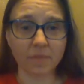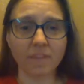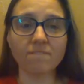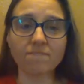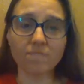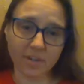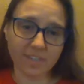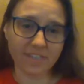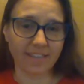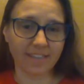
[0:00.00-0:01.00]
the
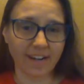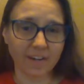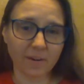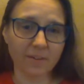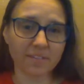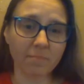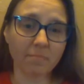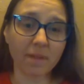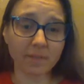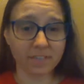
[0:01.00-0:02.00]
first thing that I notice, and
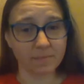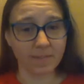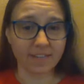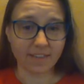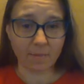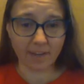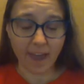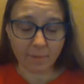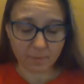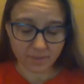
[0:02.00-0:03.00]
maybe it's because I'm a
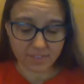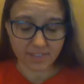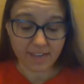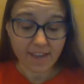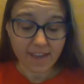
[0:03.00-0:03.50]
cat person,